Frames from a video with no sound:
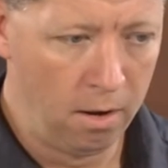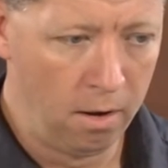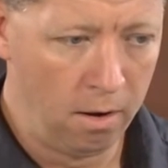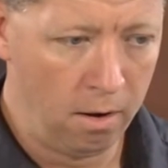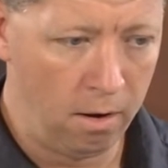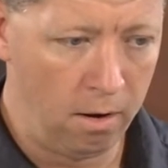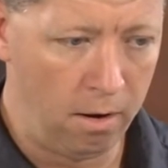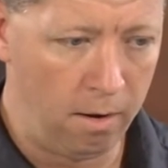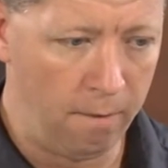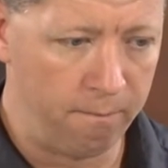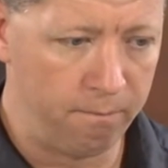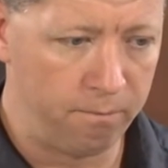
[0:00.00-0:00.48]

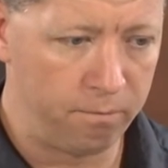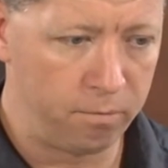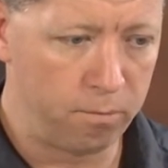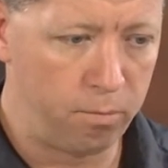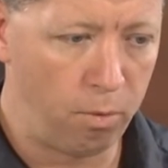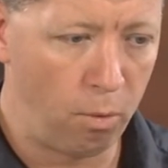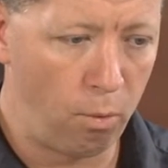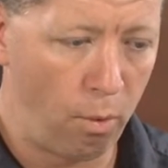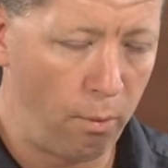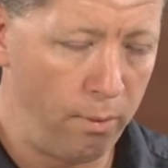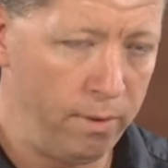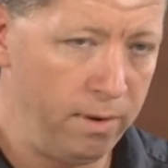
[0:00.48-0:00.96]
But
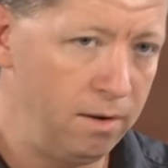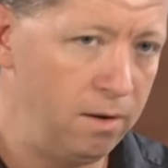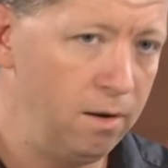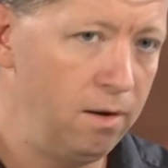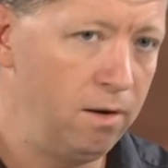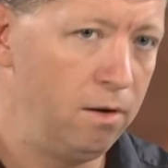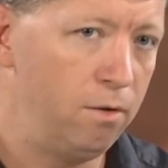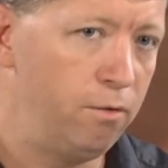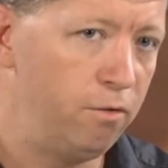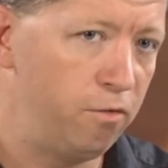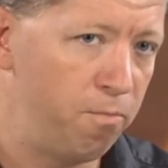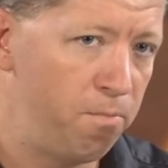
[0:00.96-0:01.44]
what we did
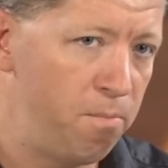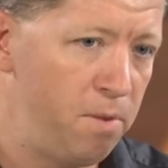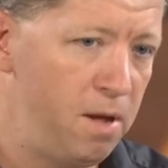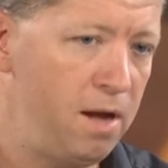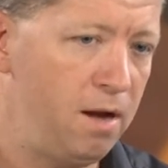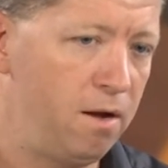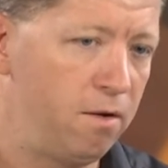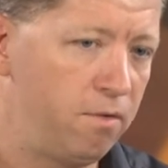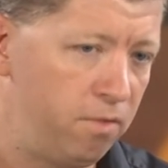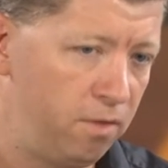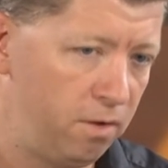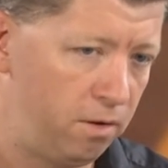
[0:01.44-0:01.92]
do is
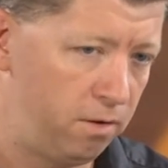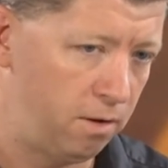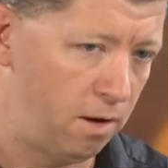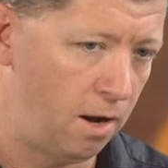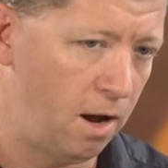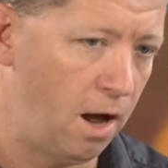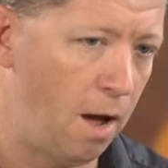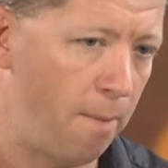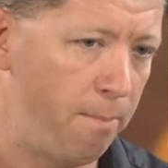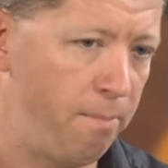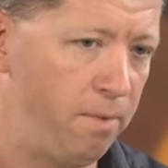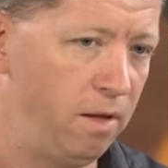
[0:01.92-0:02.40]
pick the
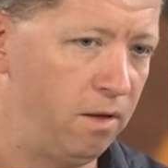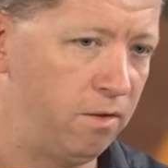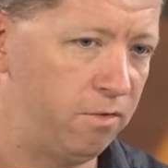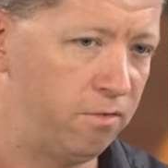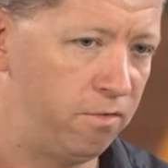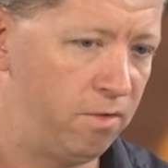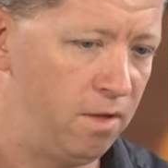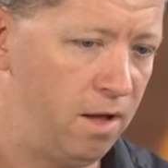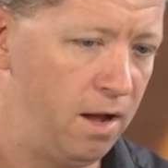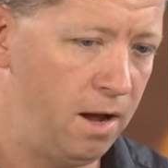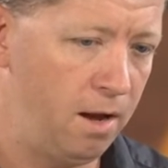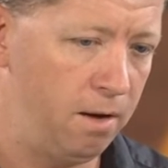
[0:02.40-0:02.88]
topics
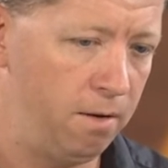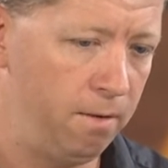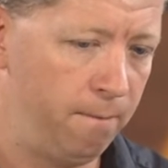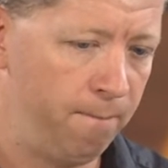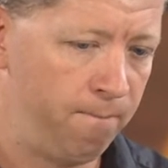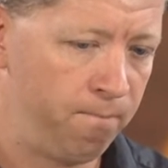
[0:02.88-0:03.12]
that